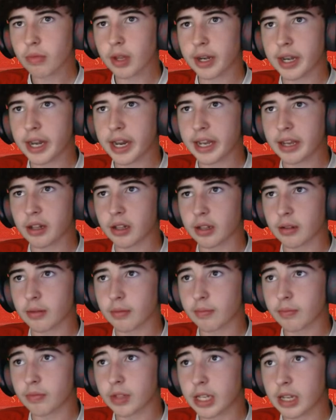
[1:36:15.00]
Neil
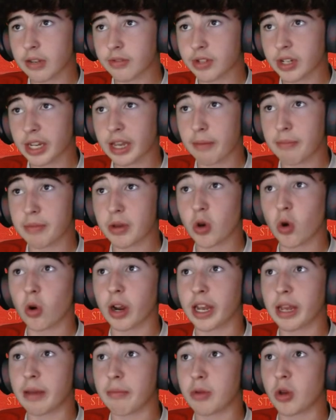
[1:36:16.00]
gives it to Kim Yorker.
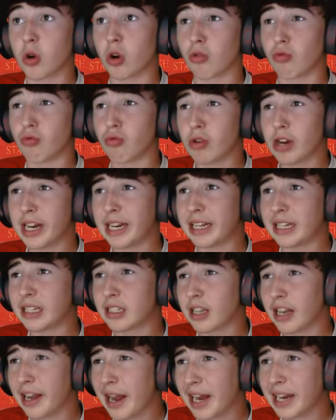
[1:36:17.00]
Kim Yorker really
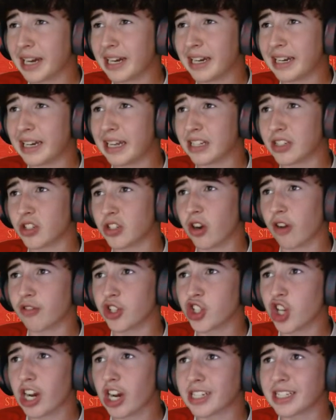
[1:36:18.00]
lightly lays it off to
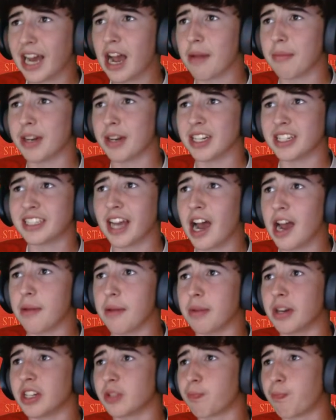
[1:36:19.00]
Jack Diamond, and
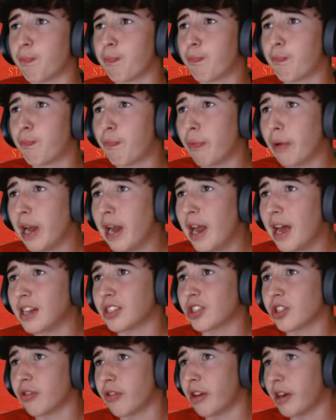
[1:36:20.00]
Diamond is
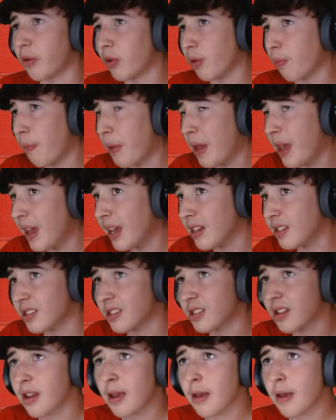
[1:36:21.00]
blastering with pace.